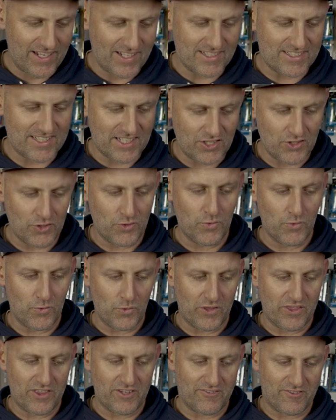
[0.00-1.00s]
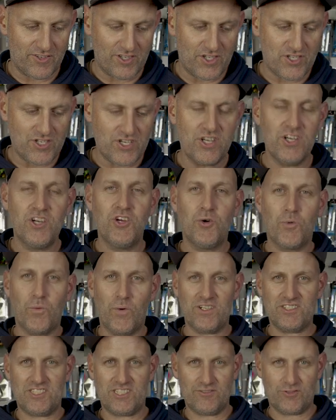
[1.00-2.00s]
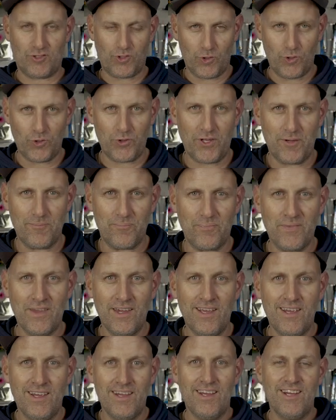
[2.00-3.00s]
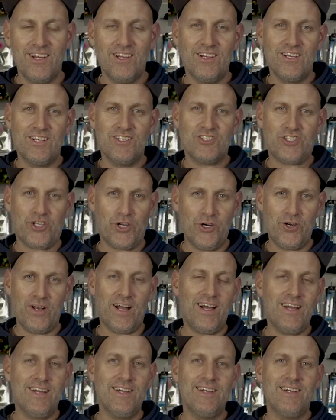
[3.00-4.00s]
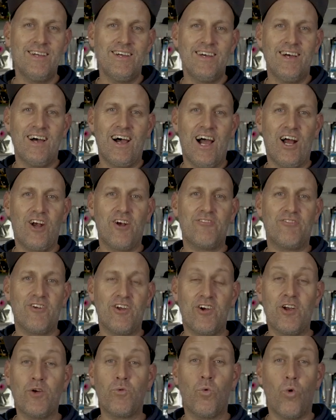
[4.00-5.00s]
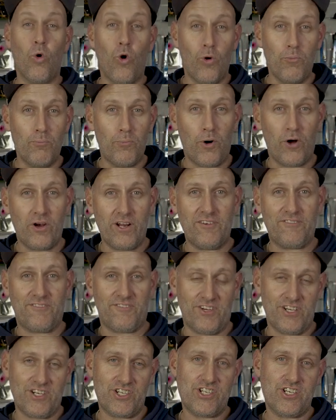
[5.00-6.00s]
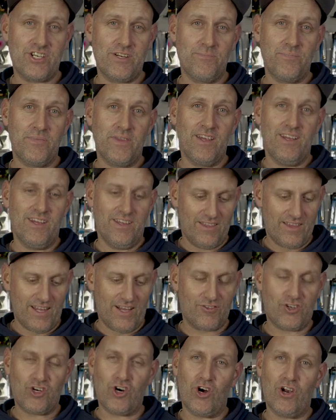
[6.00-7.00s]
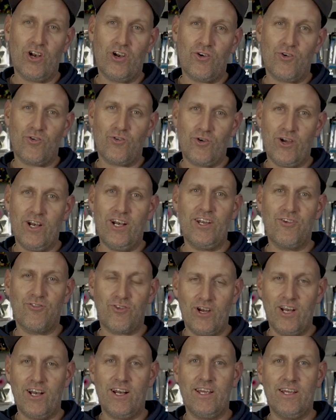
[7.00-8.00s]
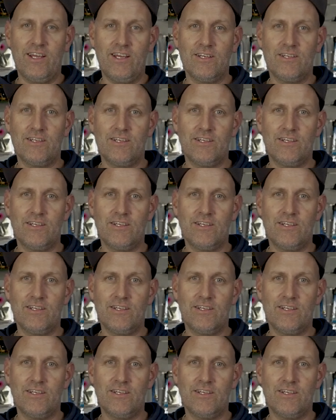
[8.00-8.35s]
do you deal with the fish once you've caught them? Tuna are a very warm-bodied fish. They've got really, really